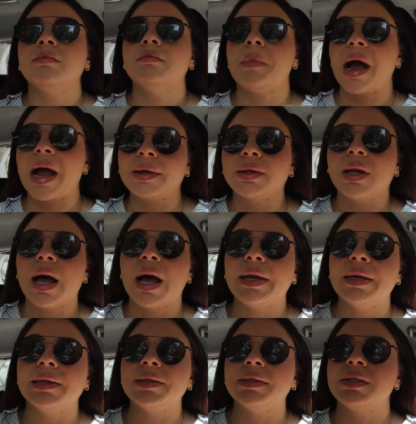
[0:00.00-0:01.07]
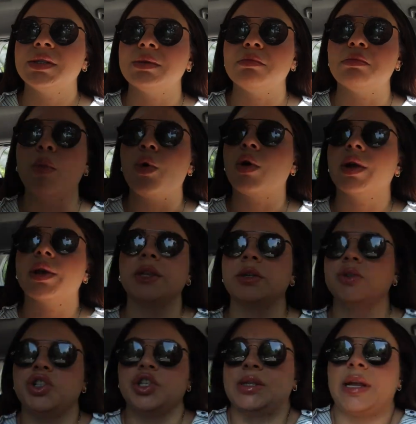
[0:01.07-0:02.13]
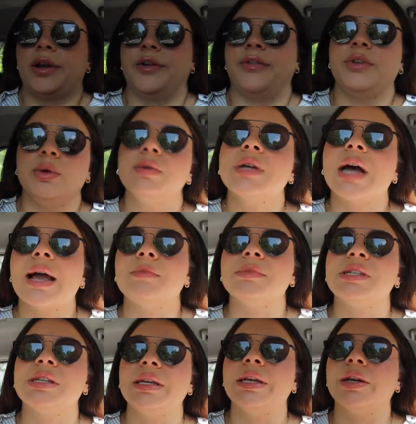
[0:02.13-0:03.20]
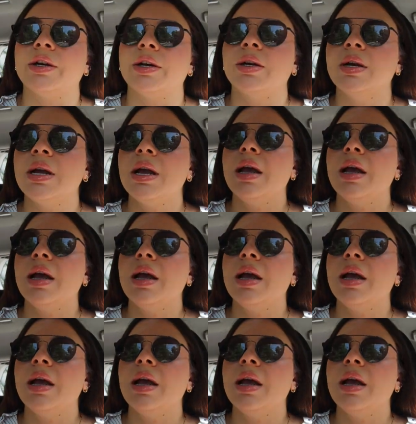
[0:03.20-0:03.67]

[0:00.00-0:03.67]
my clients more than just like a few times a year.